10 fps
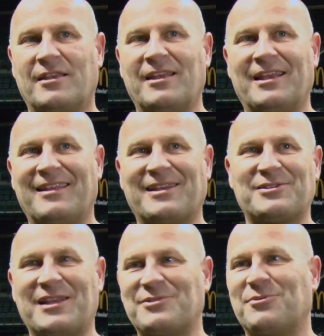I think
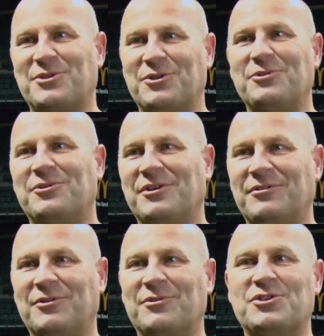that's what you do.
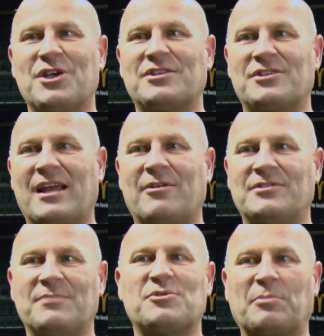You adjust to how
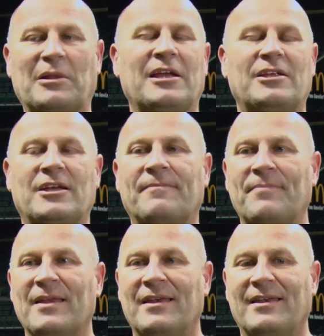teams are playing you.
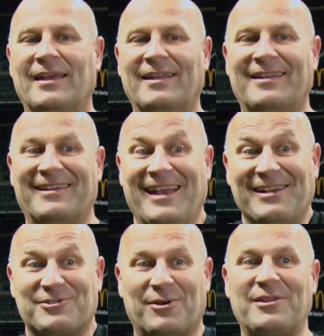
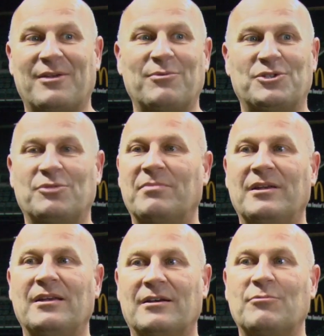And, so I think we should
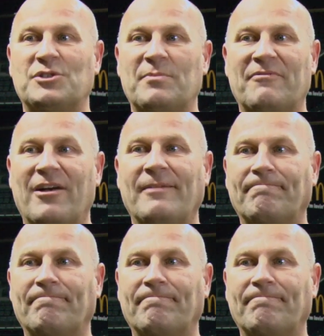be fine.